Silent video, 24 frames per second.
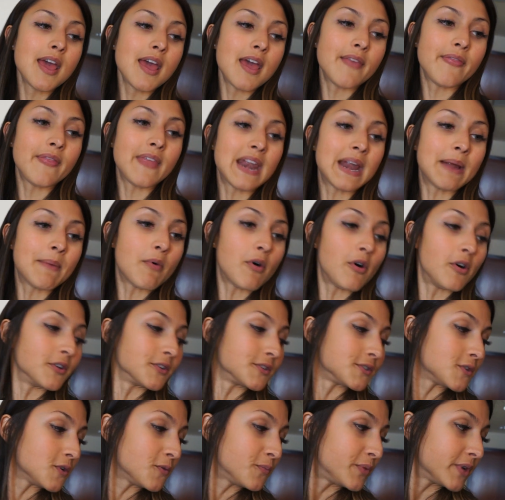And then I'm
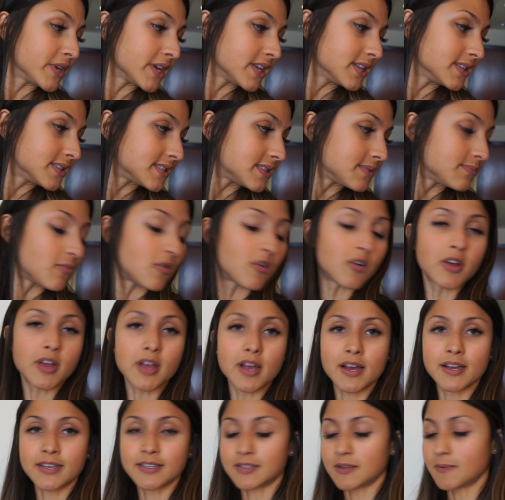also bringing
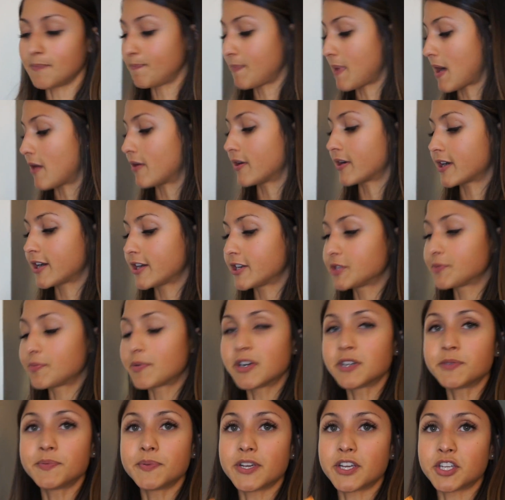Simonka some Power Crunch
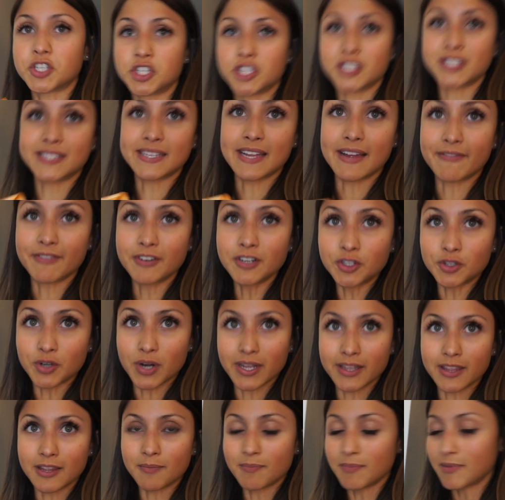bars because she's never
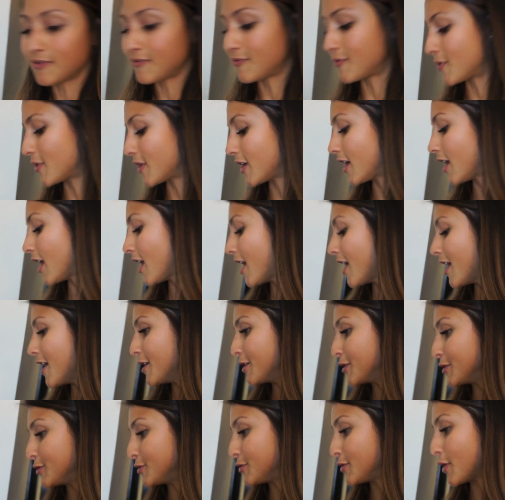tried them before.
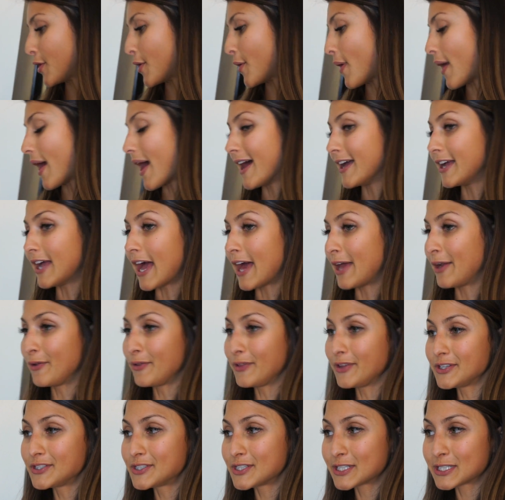So I don't
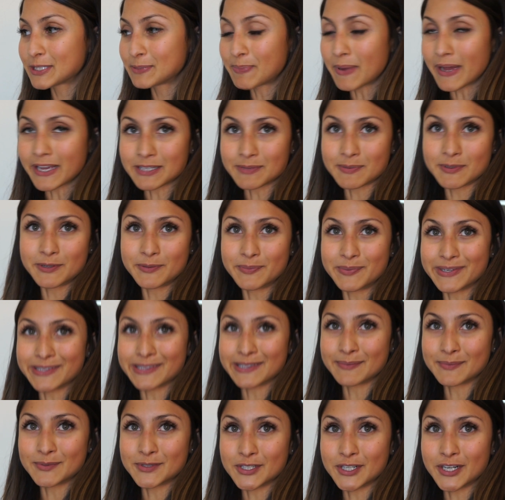think she expects me to bring
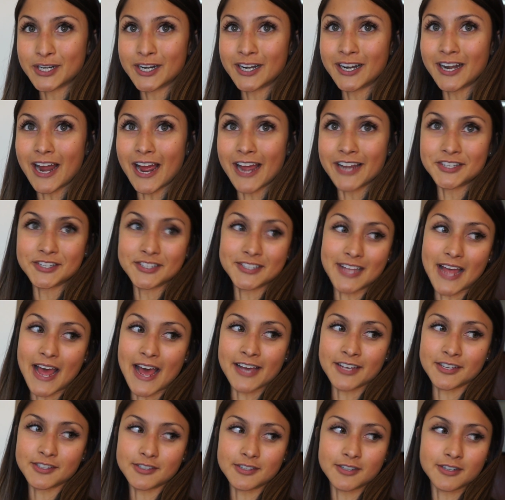them to her. I just
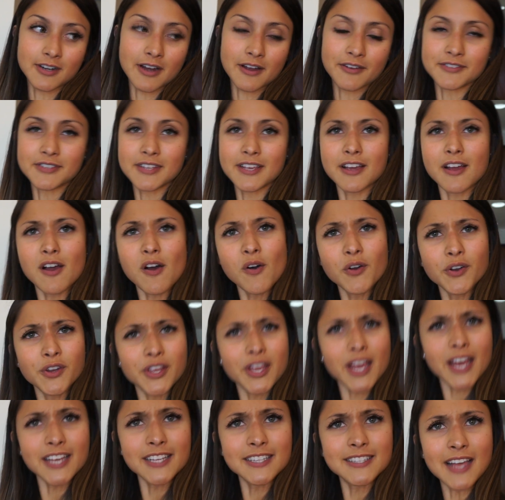asked her. I was like, oh, do
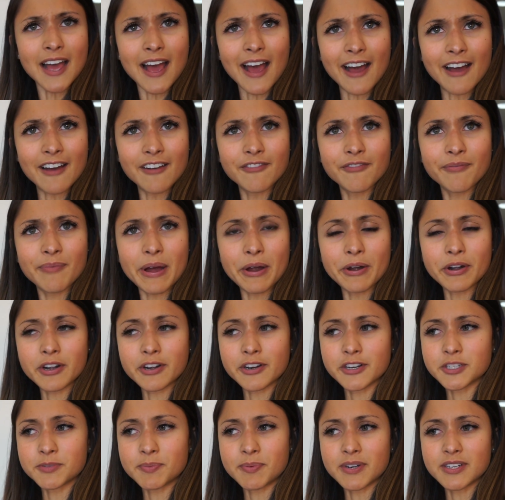you guys have Power
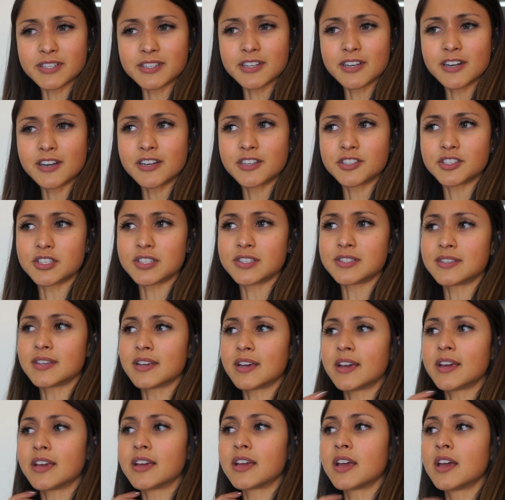Crunch bars here? And she's
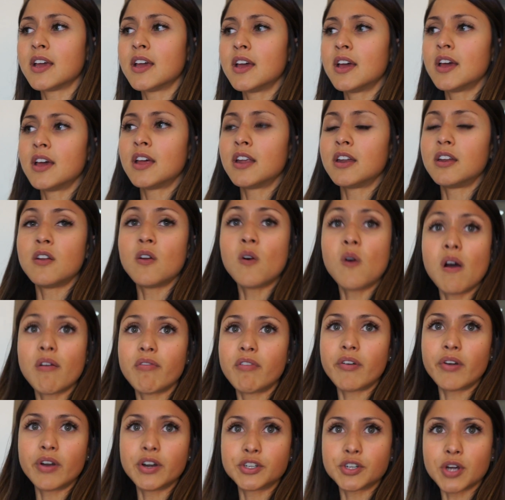like, no, I've
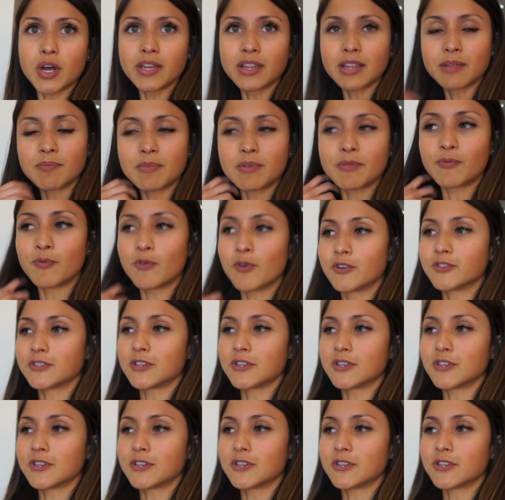never tried them before.